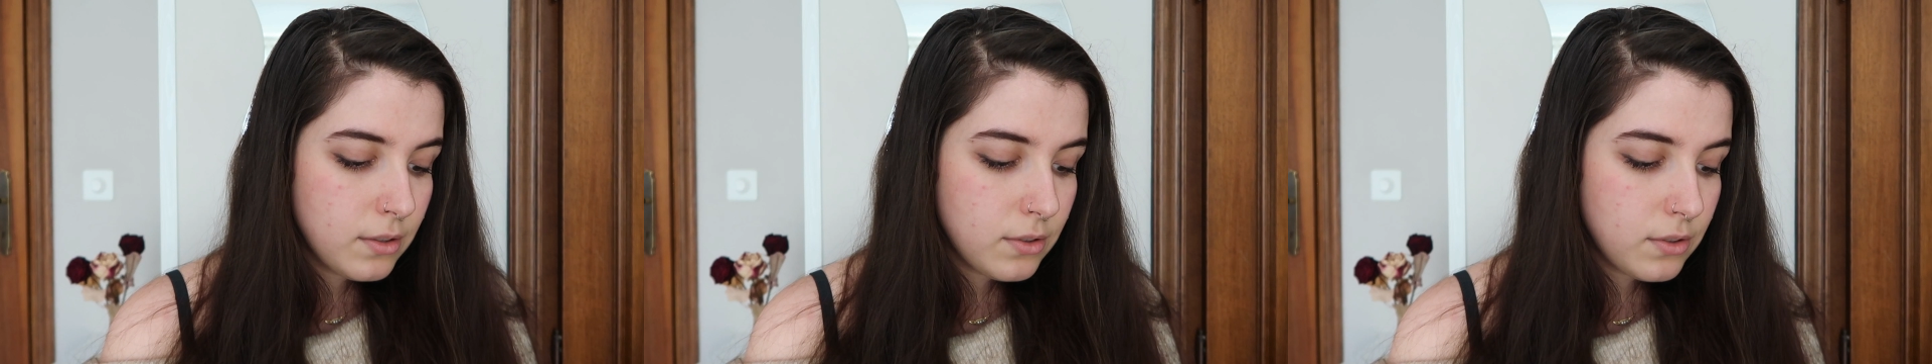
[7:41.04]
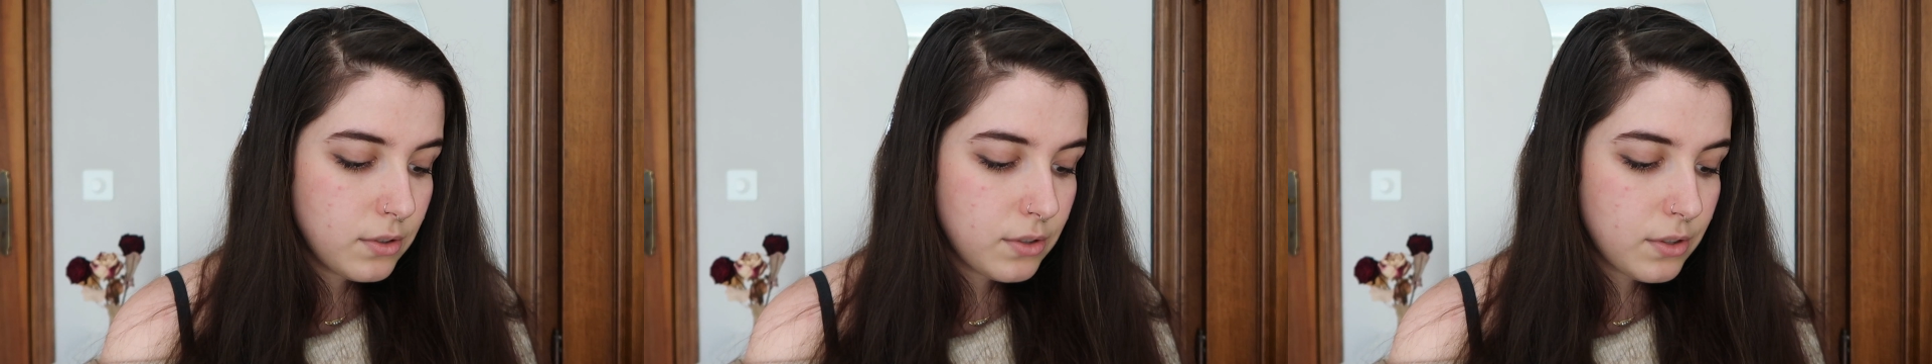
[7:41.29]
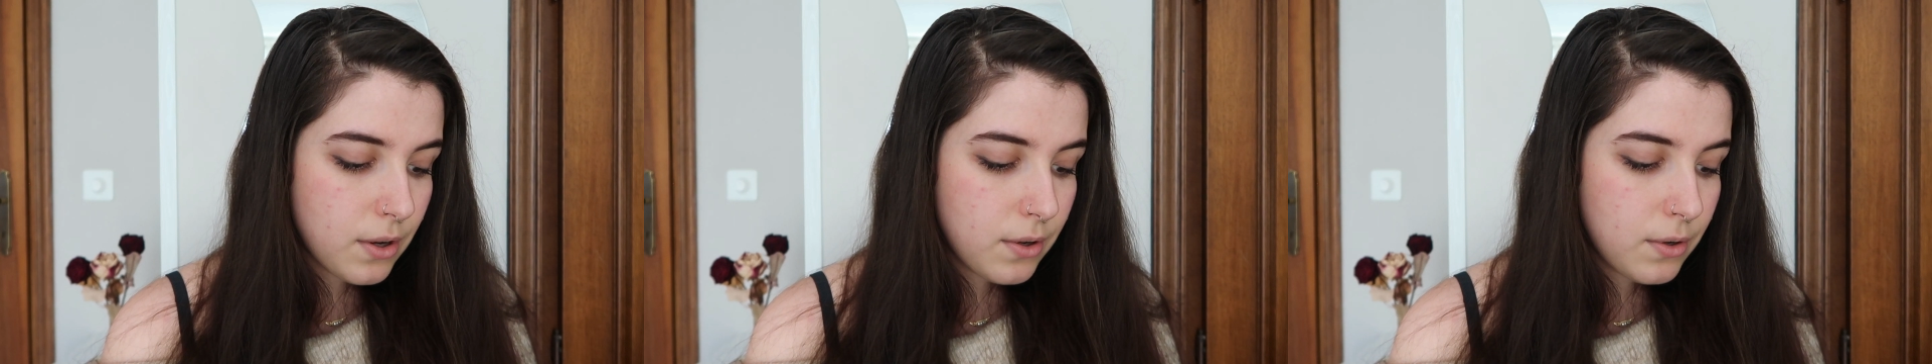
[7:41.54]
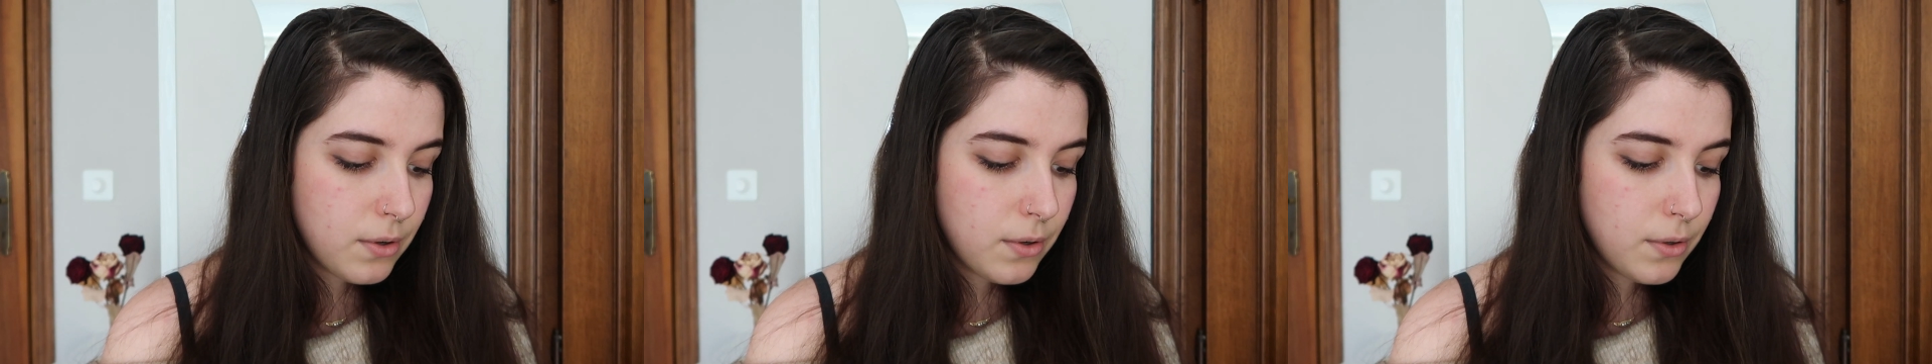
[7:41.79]

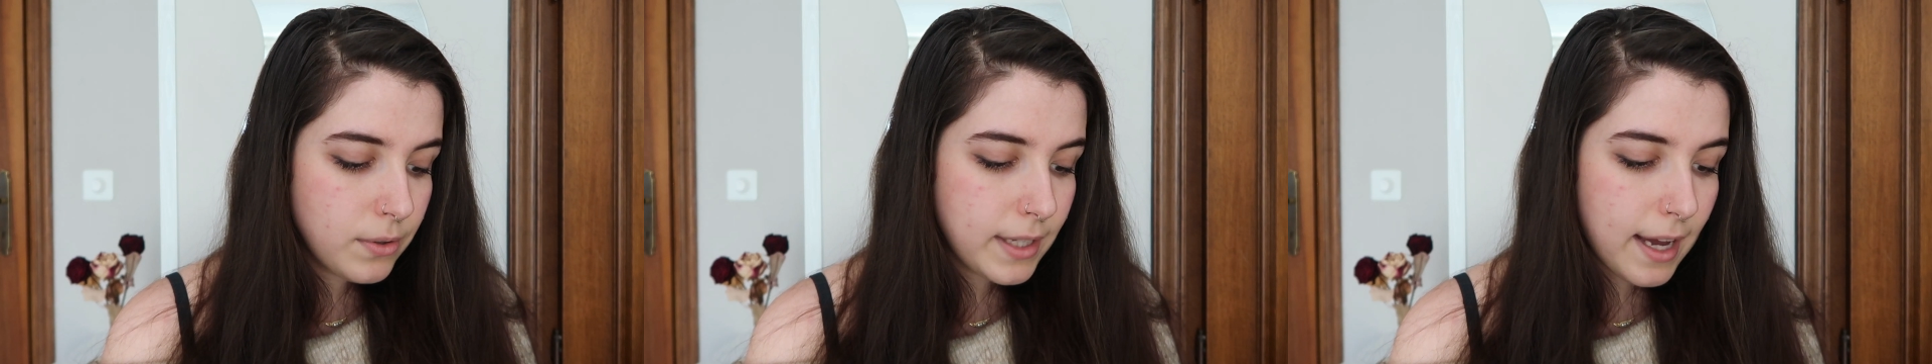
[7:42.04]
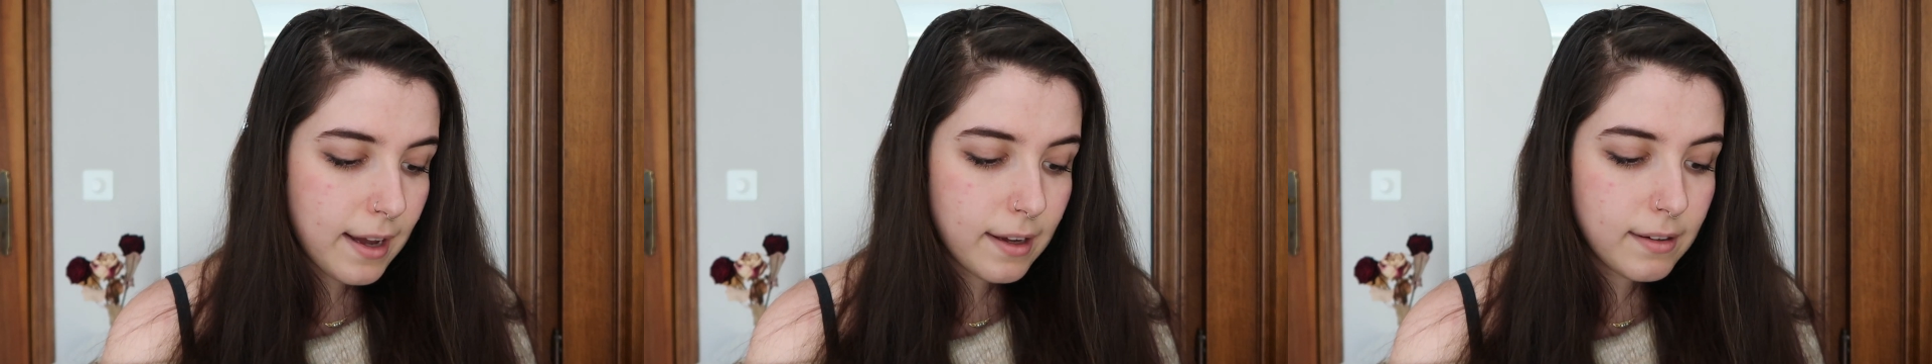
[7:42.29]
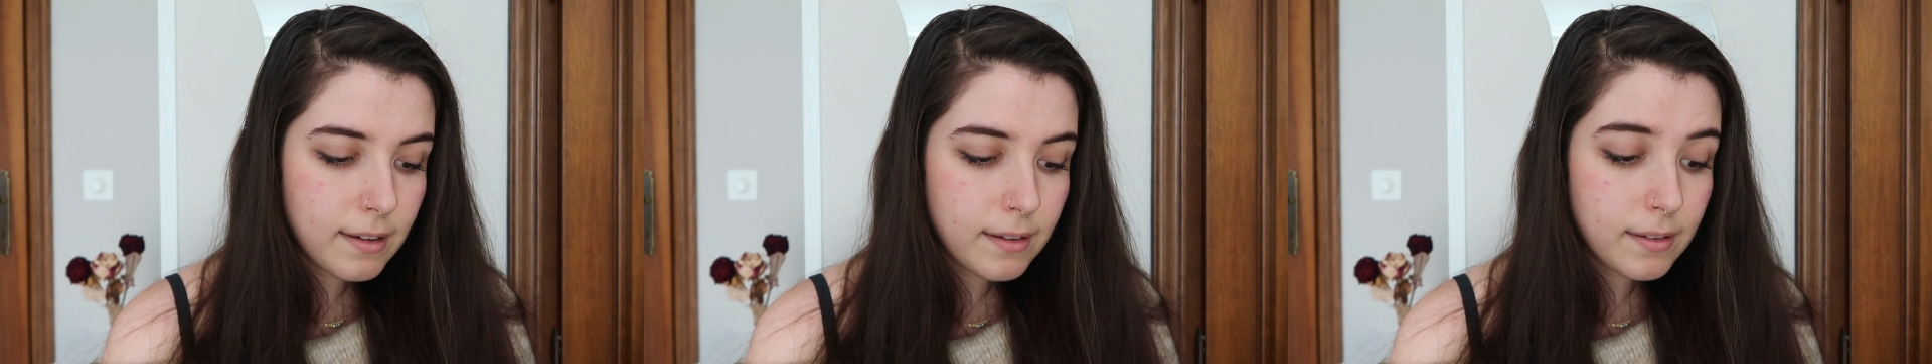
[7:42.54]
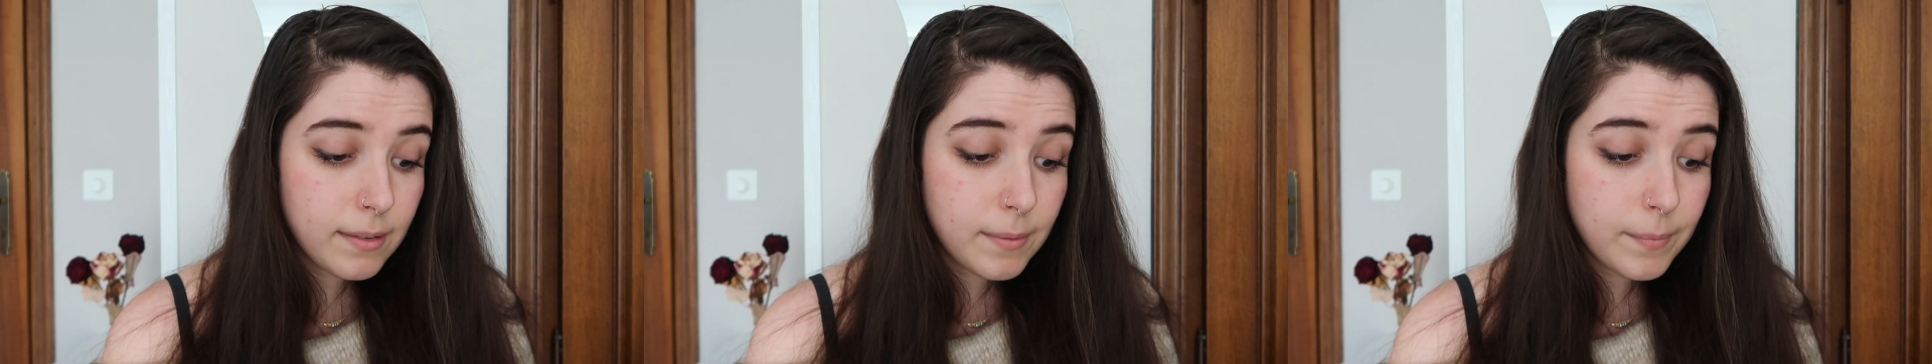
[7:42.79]
So yeah,
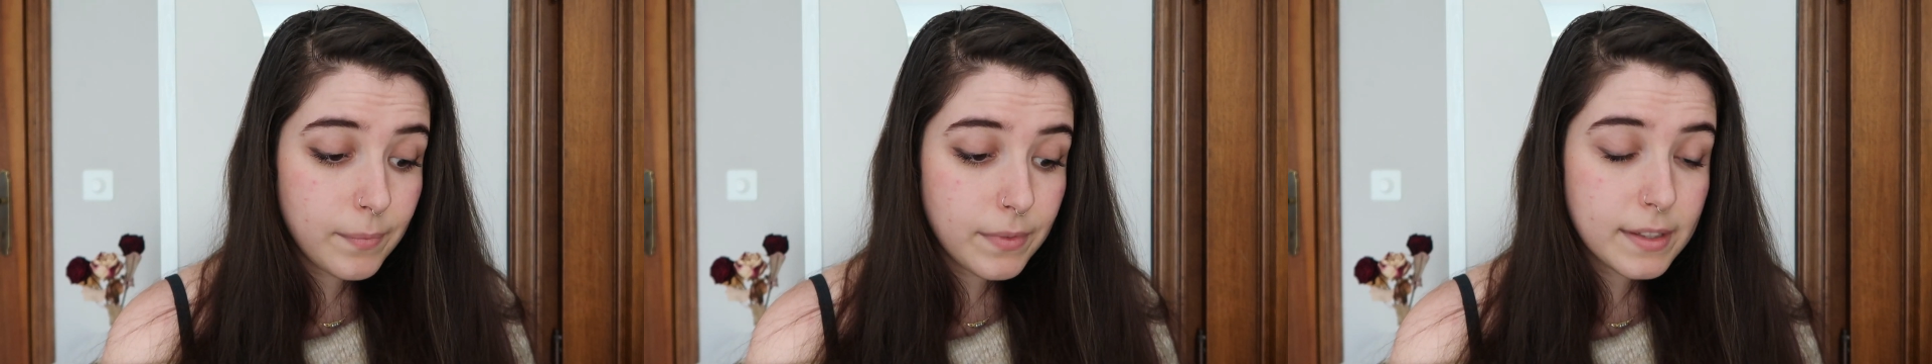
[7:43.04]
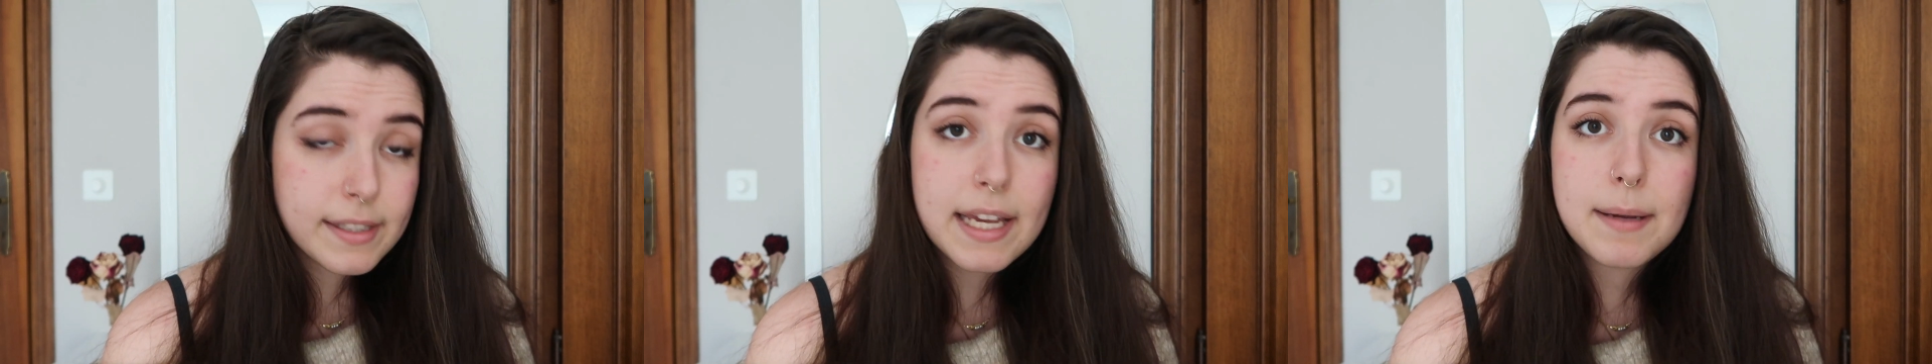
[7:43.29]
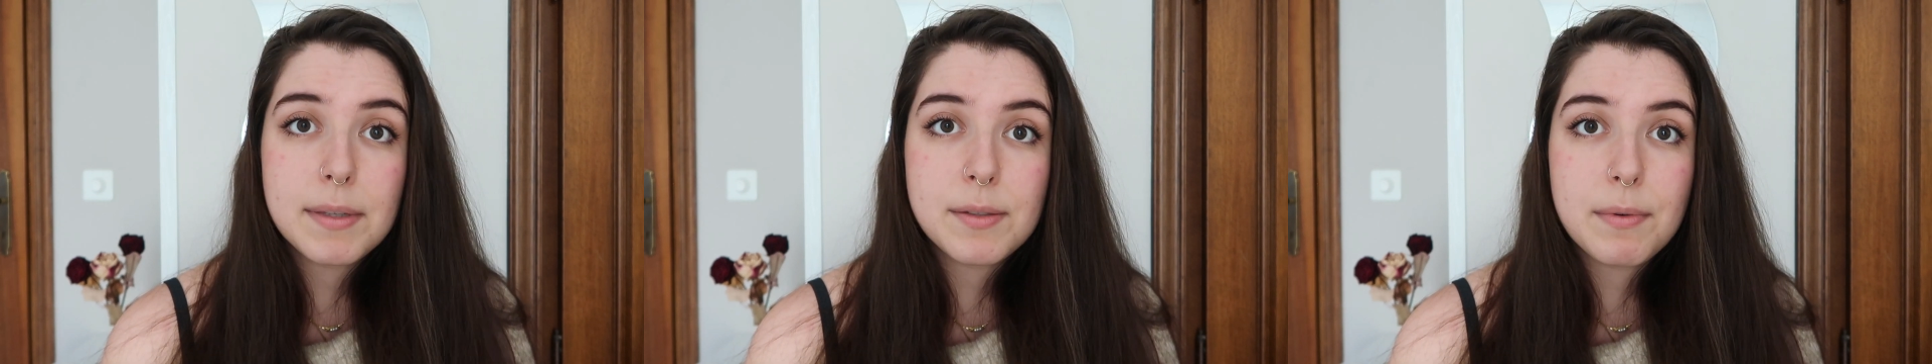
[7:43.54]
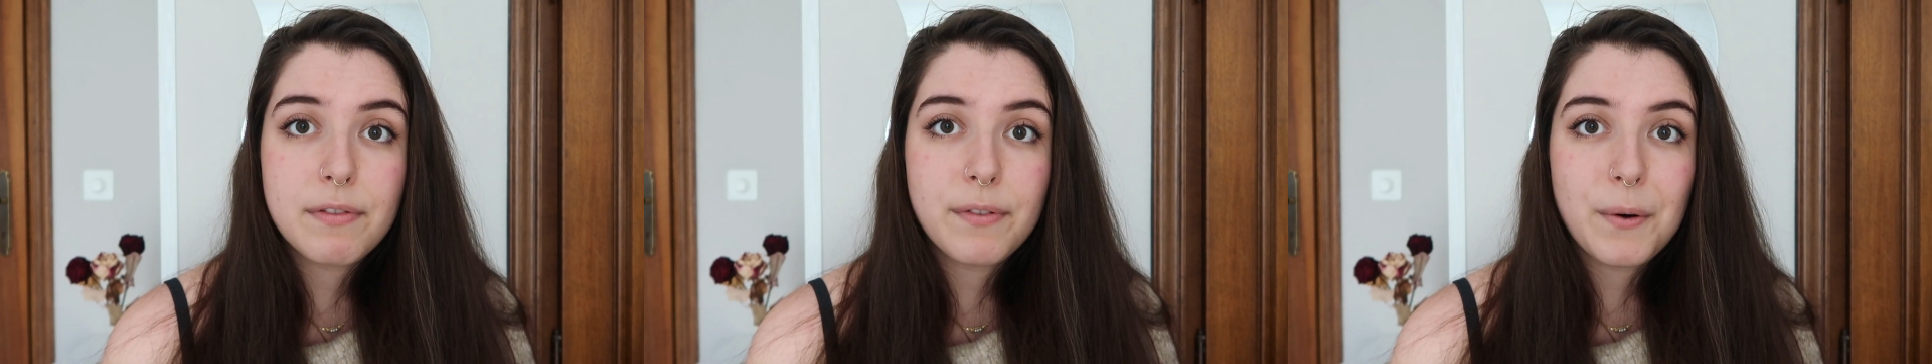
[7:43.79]
same as
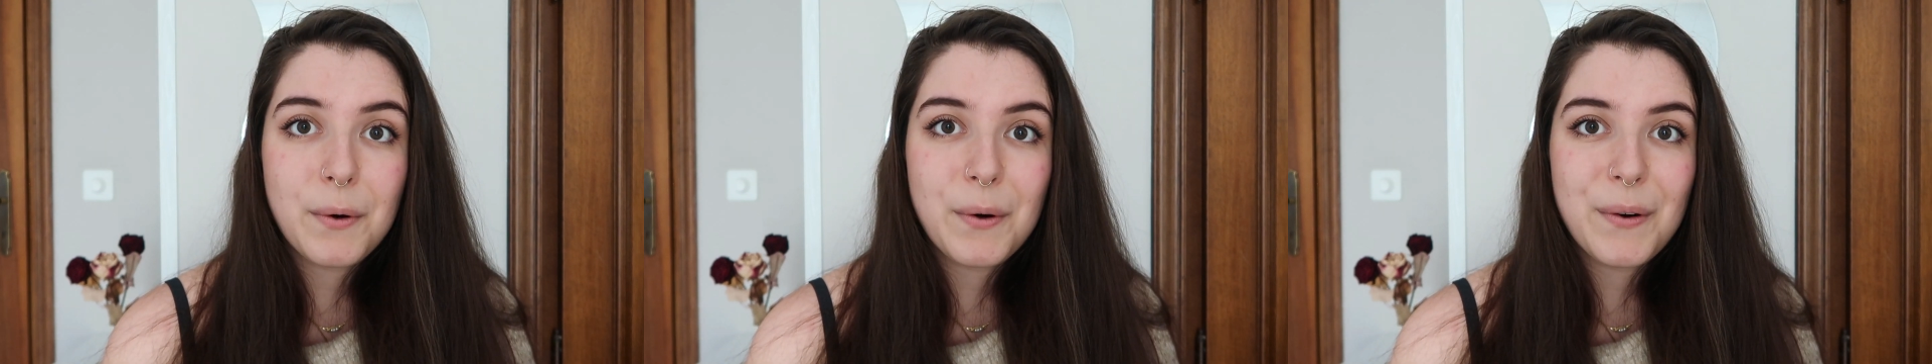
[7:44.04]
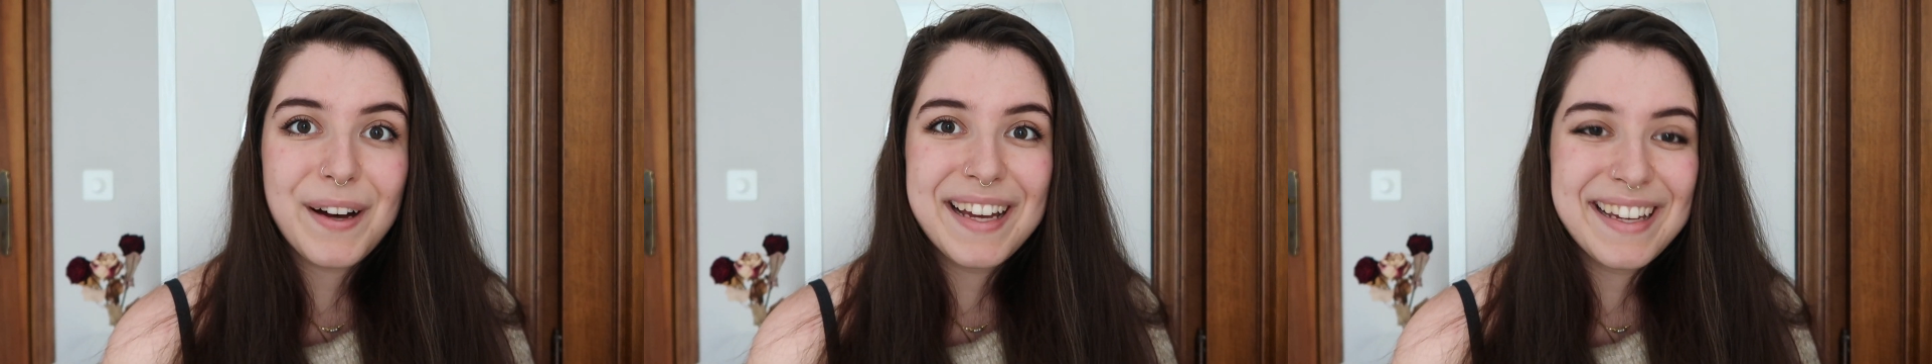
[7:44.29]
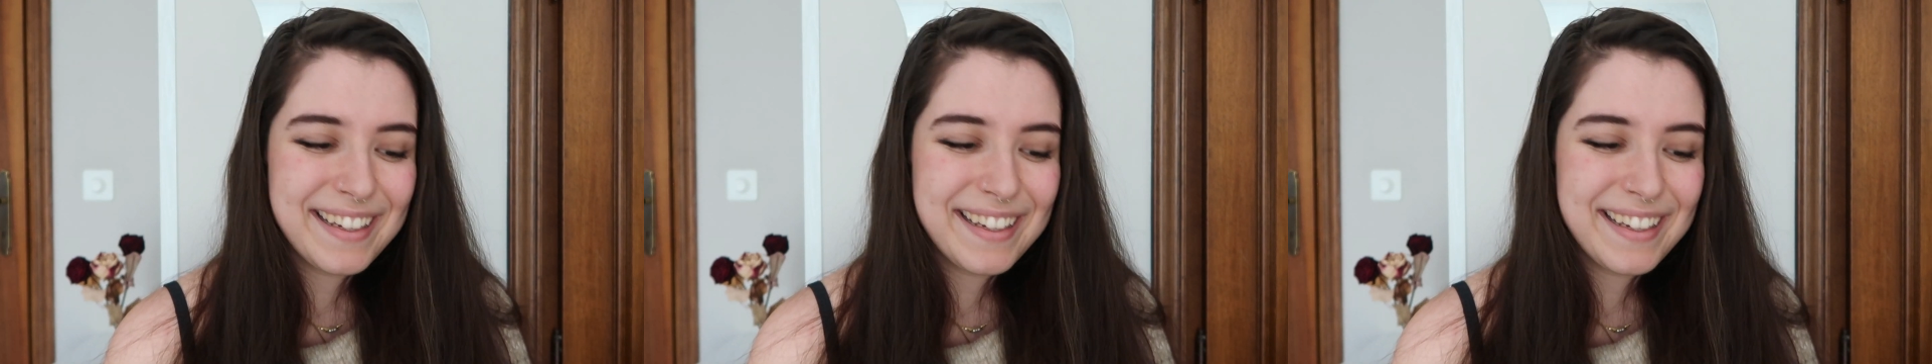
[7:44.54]
before.